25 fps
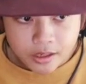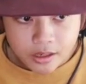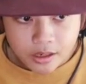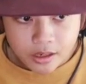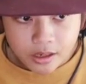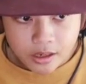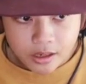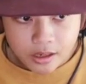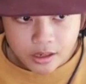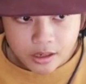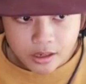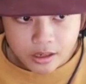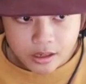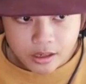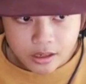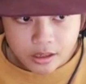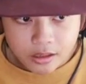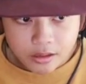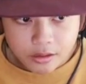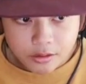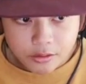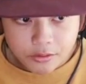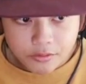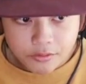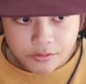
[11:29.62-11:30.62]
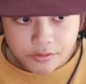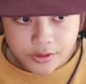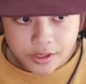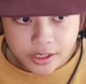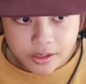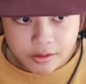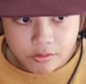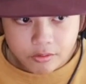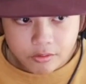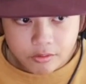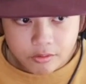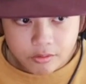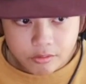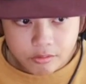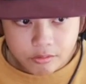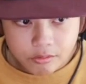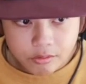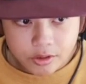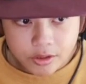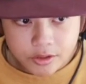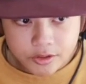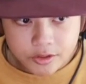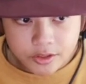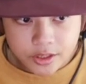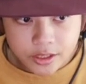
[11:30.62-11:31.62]
Ludwig
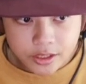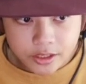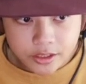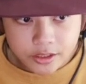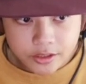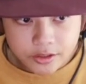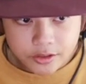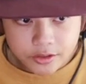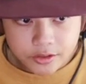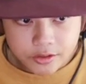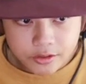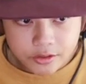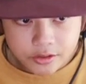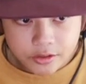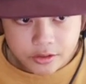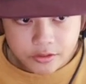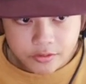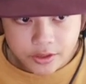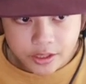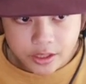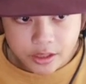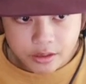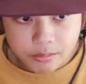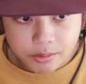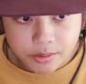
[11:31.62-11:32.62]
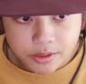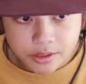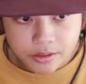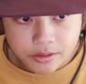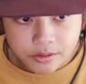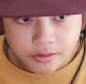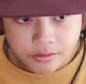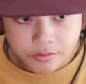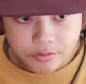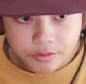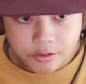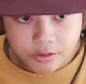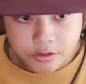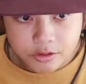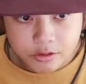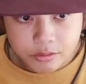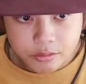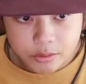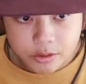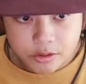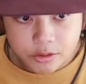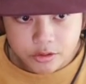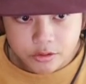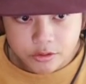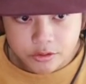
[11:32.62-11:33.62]
Roselius developed the first
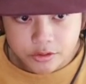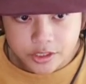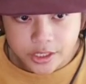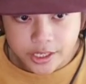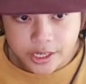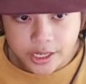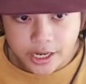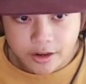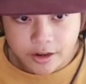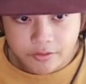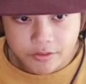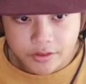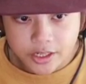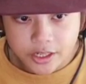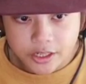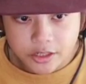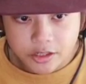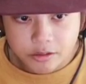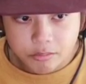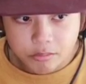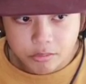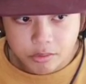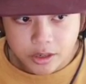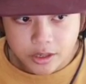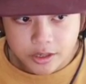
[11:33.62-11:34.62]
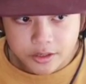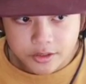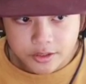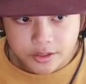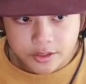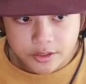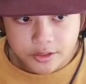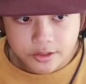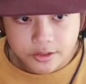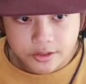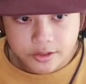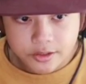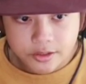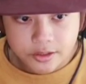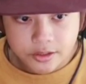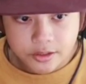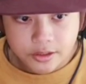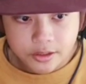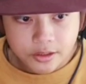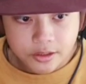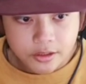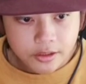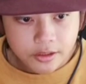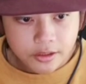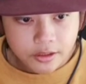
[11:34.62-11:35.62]
commercial decaffeination process
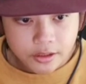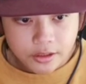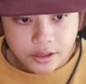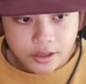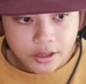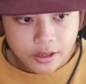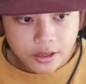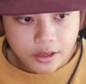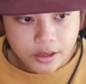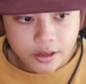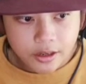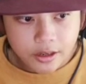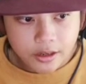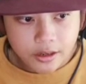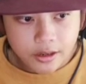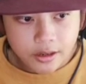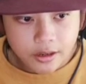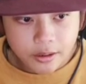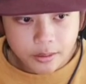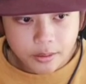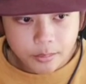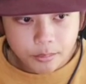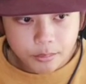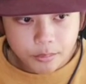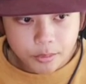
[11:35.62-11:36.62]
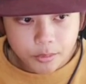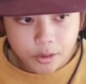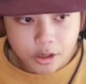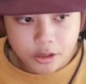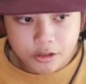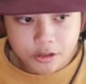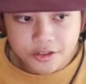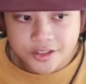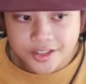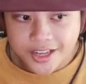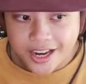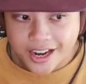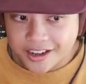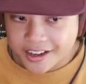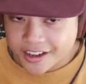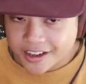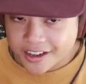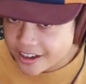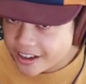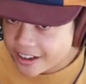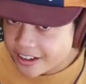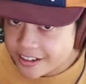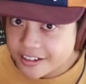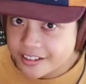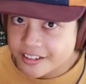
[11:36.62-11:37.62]
called
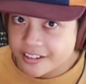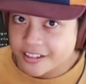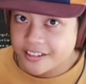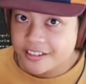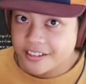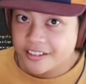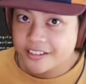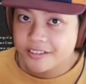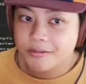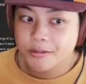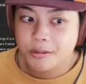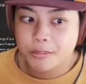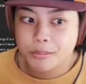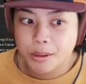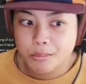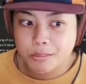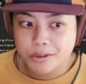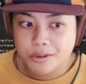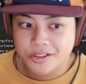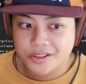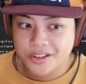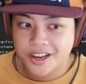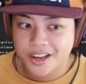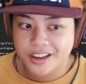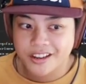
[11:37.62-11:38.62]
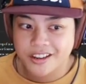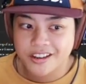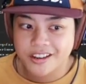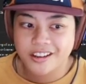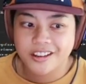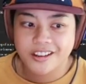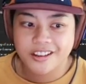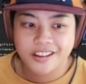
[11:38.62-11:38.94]
Sanka. Remember Sanka?